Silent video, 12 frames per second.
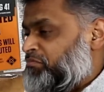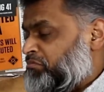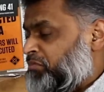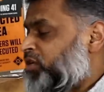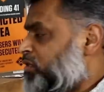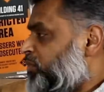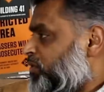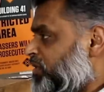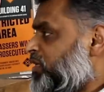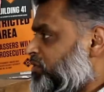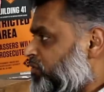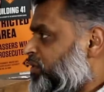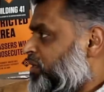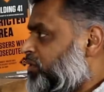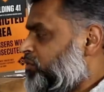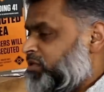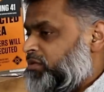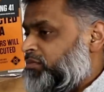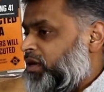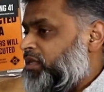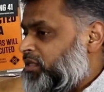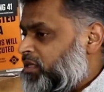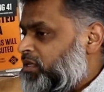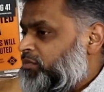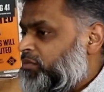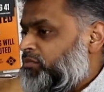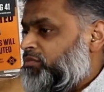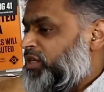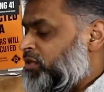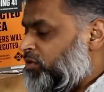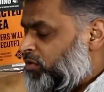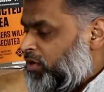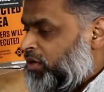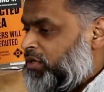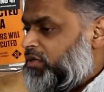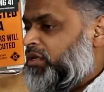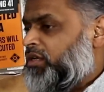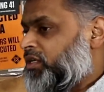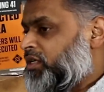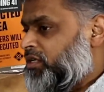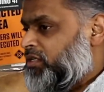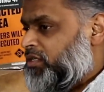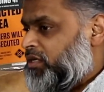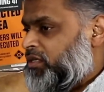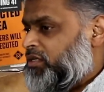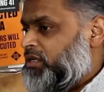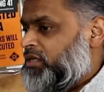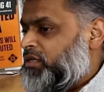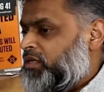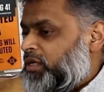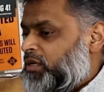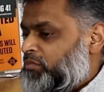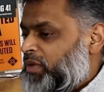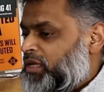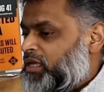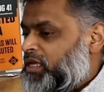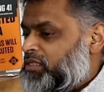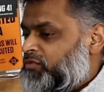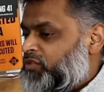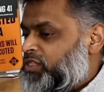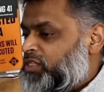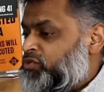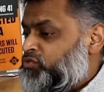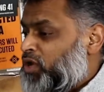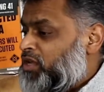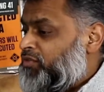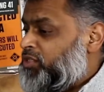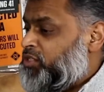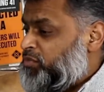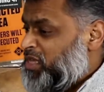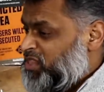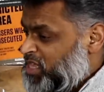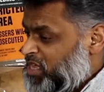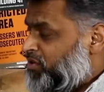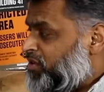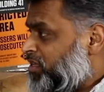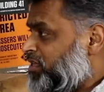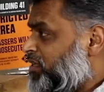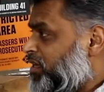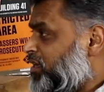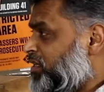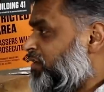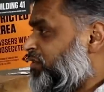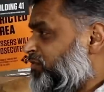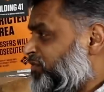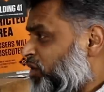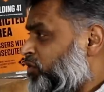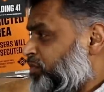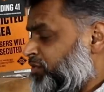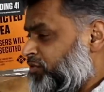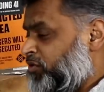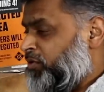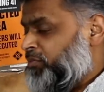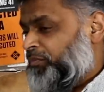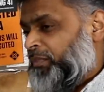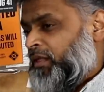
Multiple things for me. It was my deen, reading the Quran, learning it and making its verses relevant to me there and then that I'd never felt before.